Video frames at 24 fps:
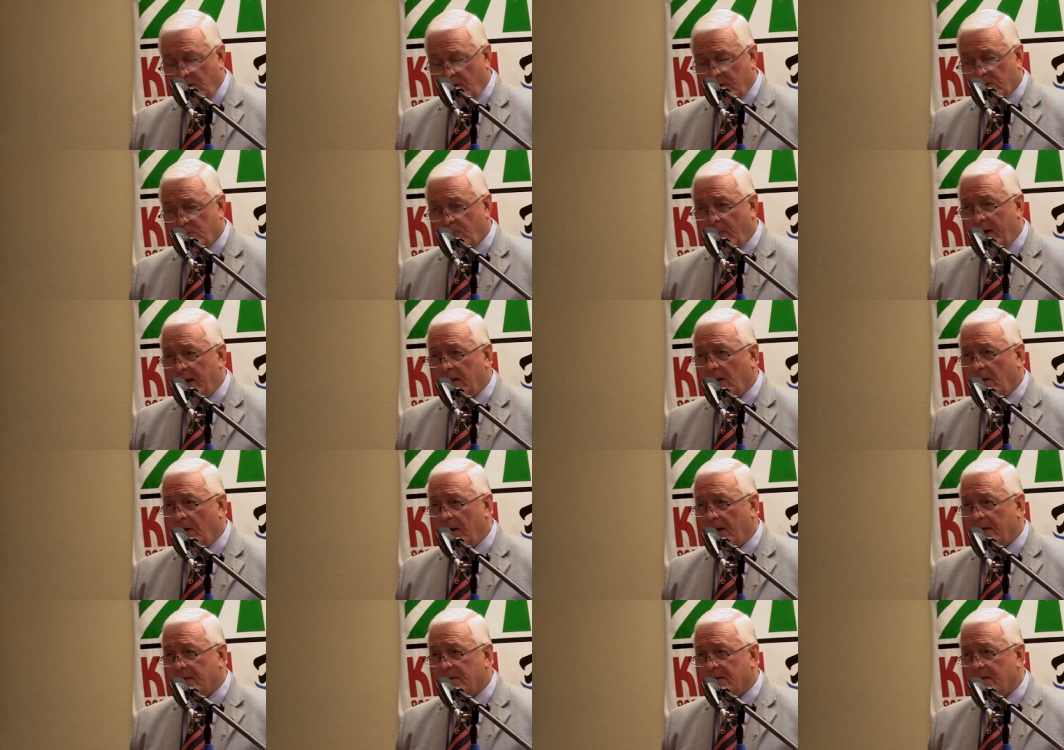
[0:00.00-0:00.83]
as we
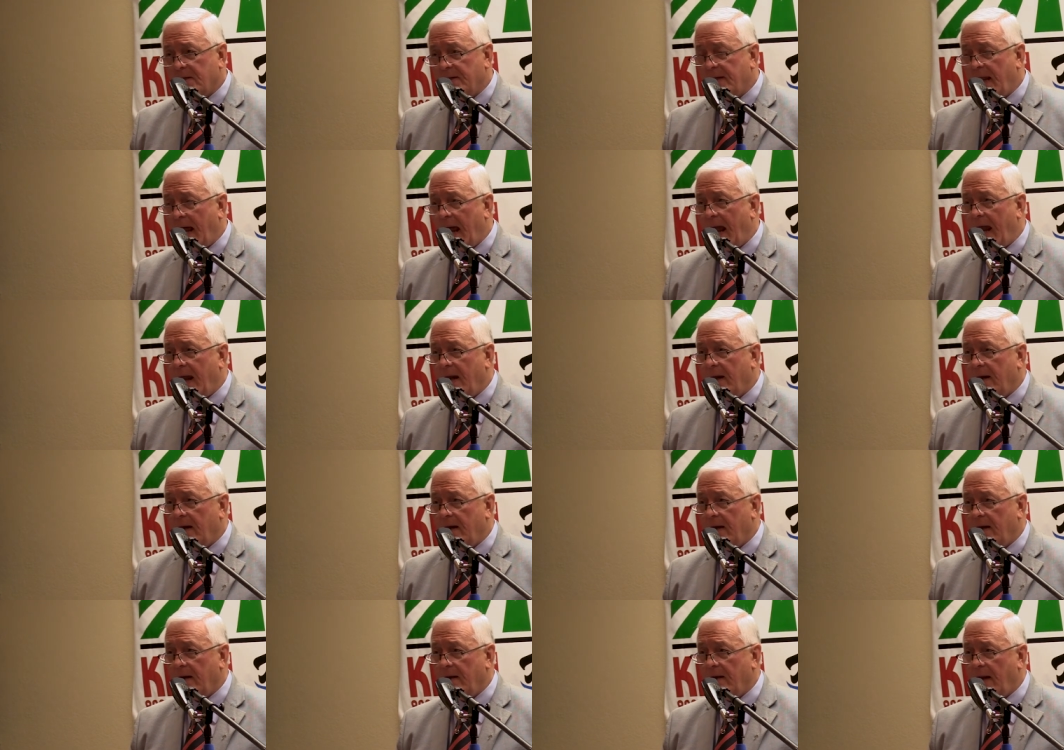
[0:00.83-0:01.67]
look today
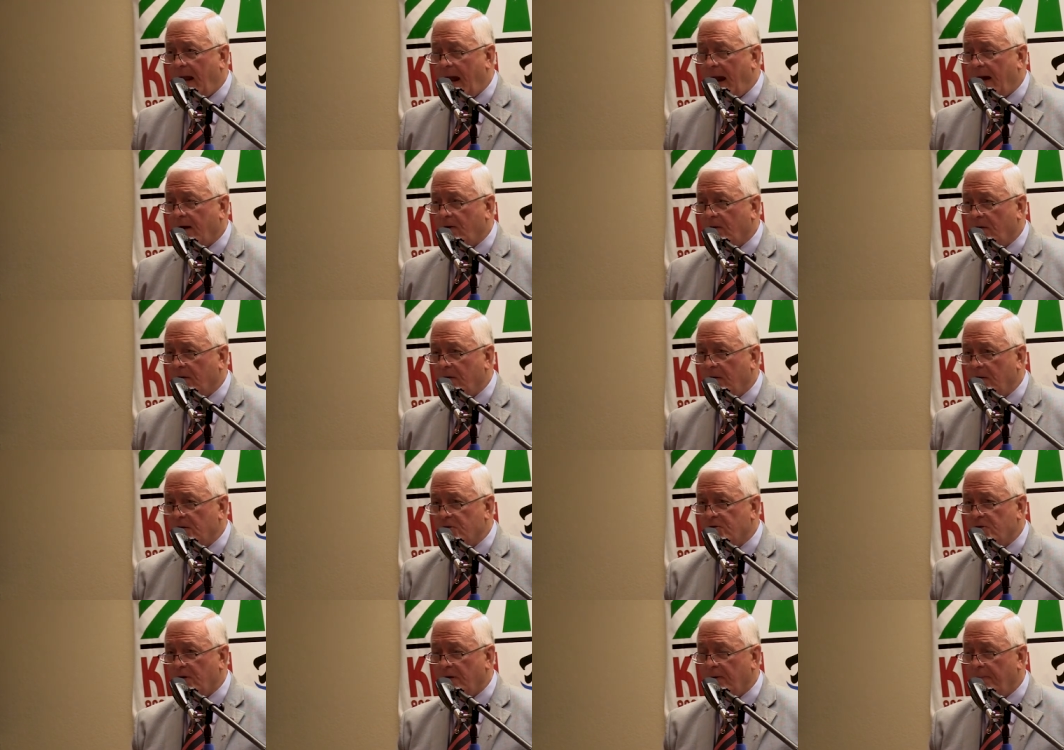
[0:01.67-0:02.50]
in
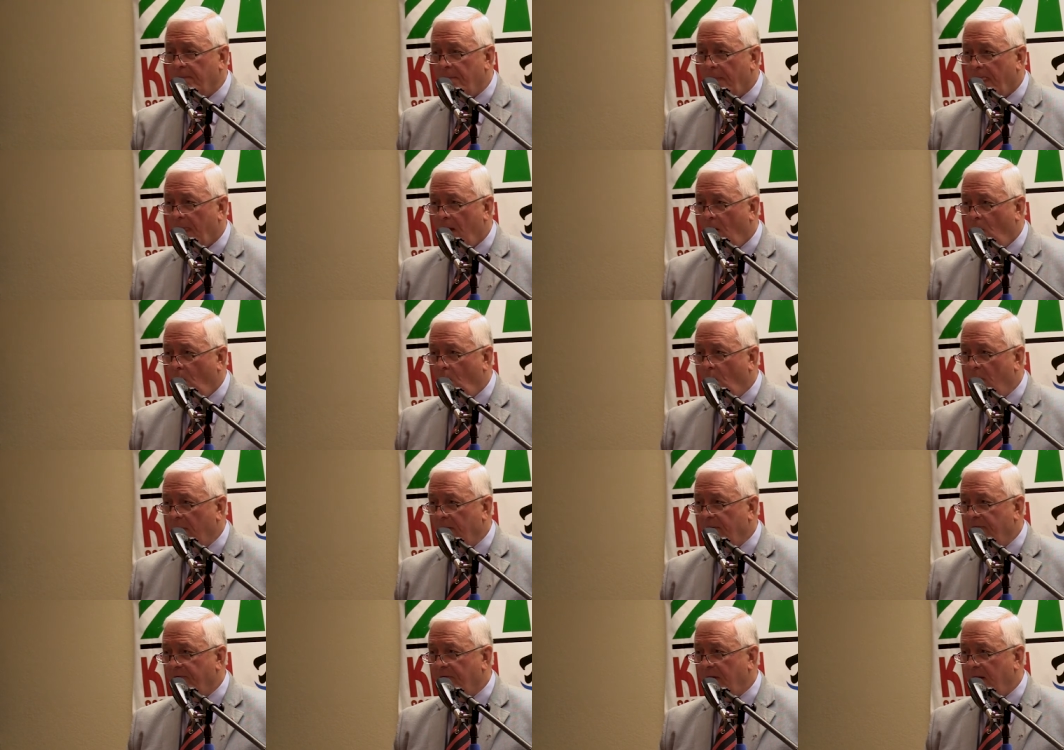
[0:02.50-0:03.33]
agriculture, one
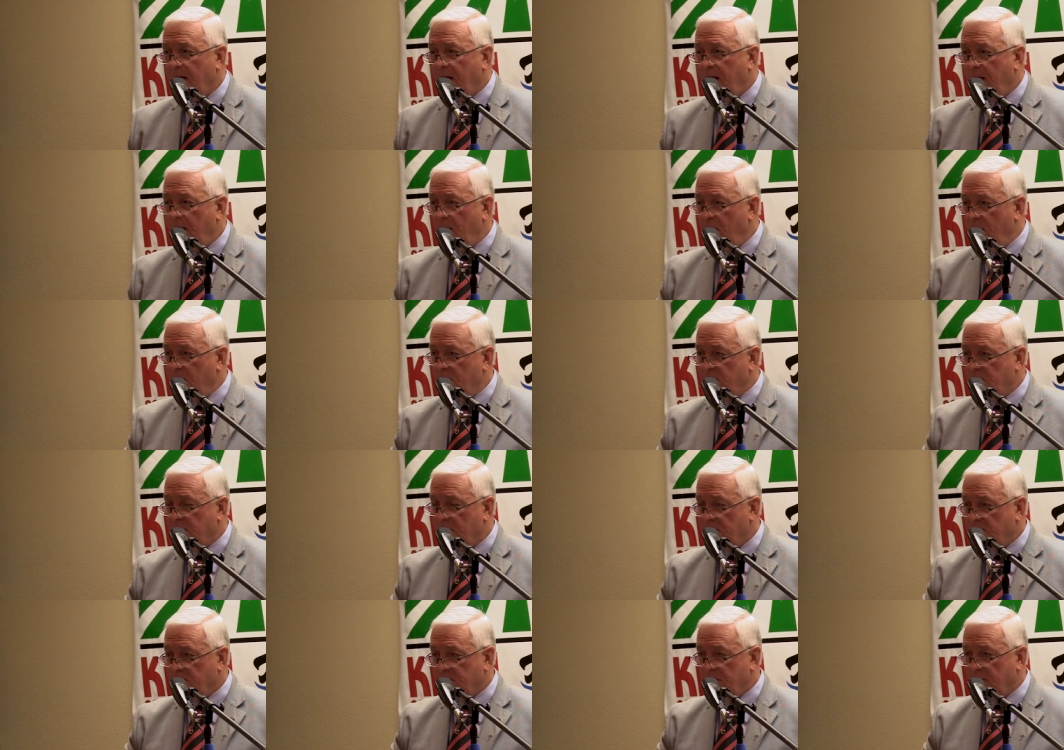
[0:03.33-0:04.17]
of the
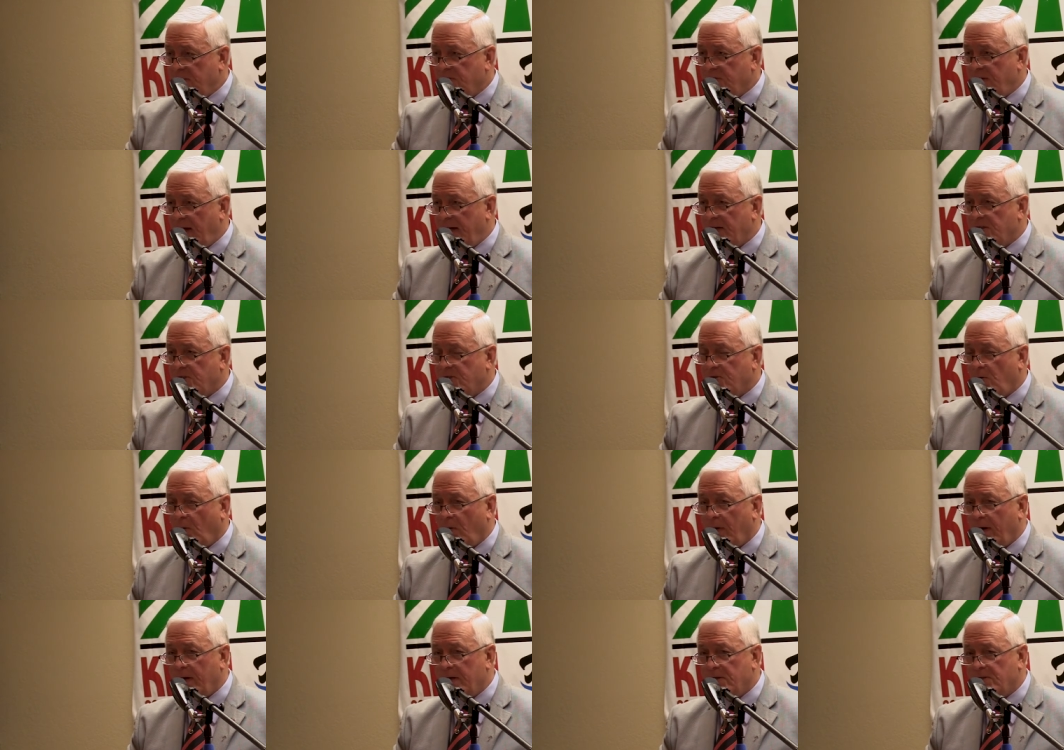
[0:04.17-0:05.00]
huge success
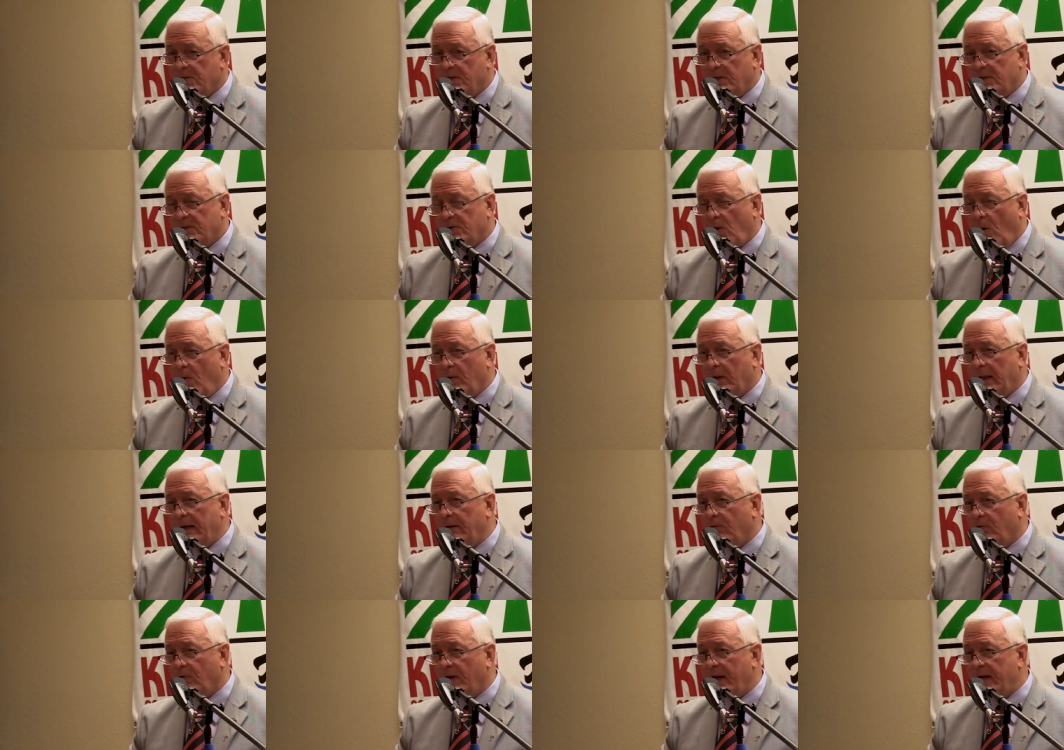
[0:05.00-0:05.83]
stories that's
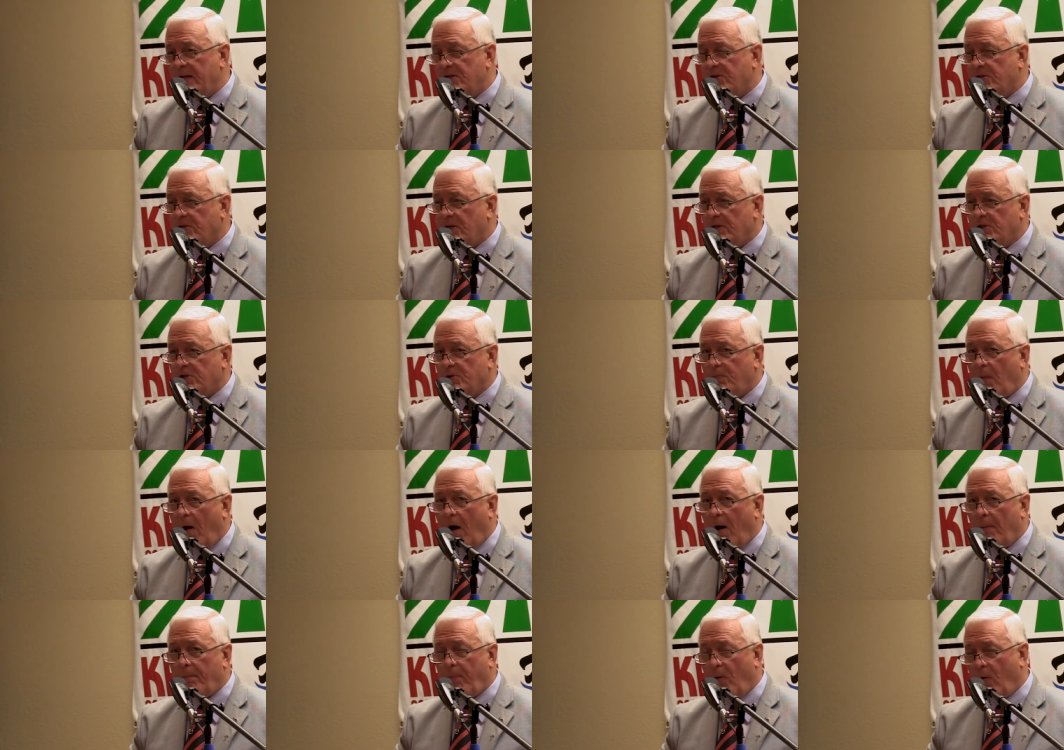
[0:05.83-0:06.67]
only reached a
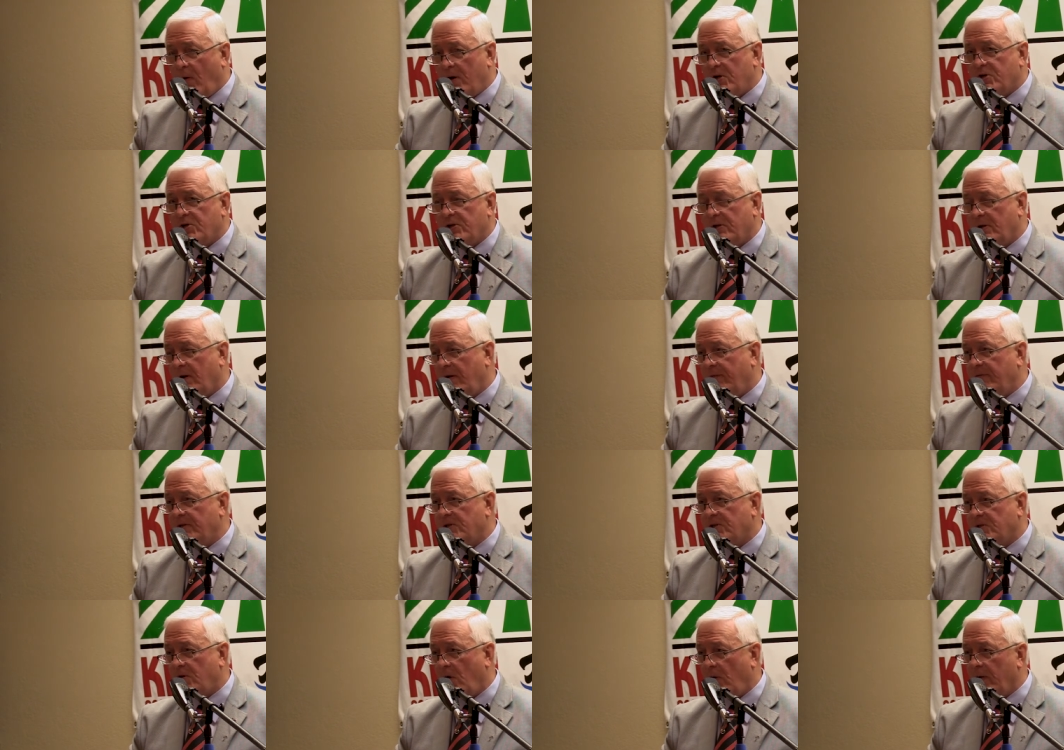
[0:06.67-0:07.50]
small portion of
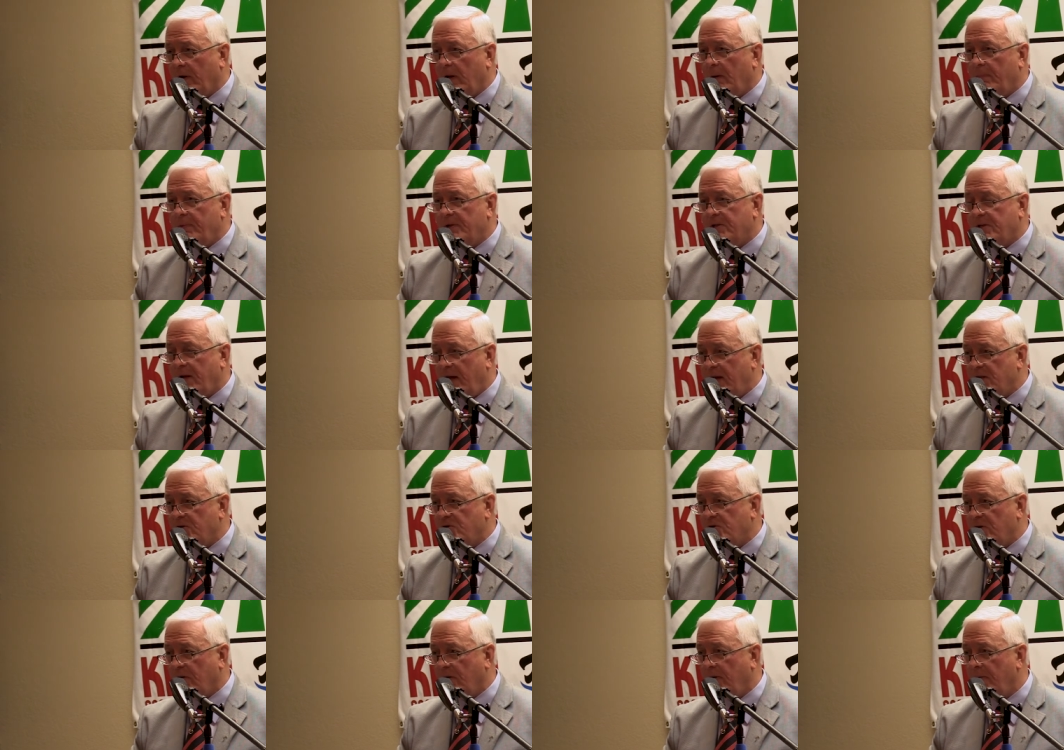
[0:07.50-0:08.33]
its total
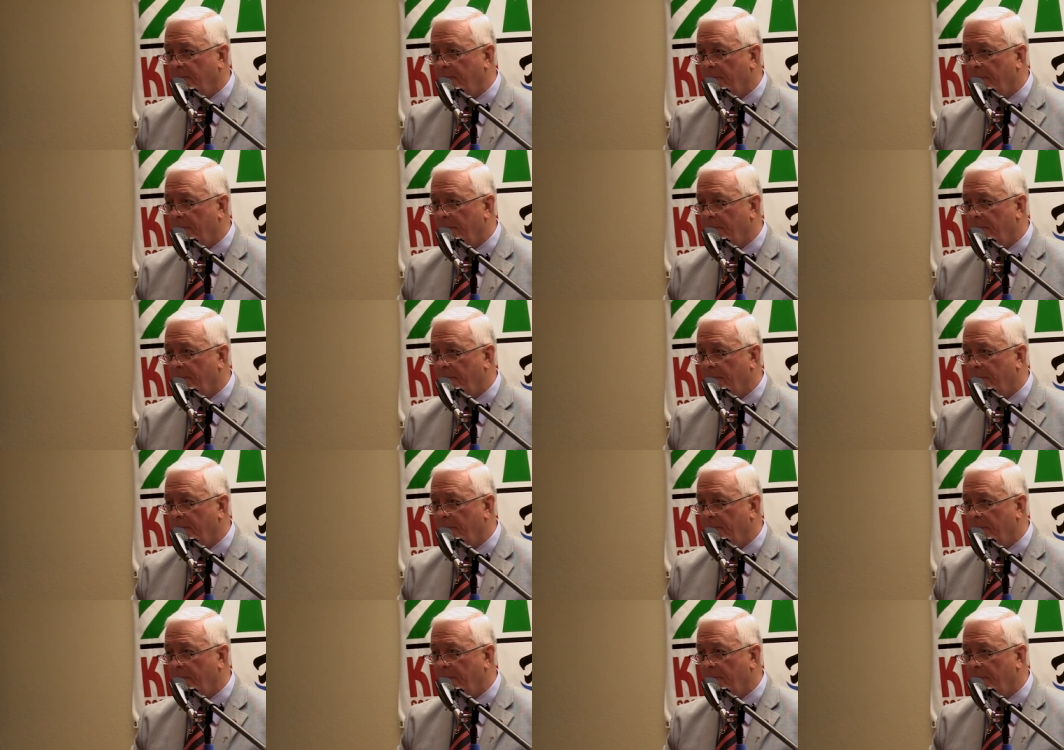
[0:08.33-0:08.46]
potential,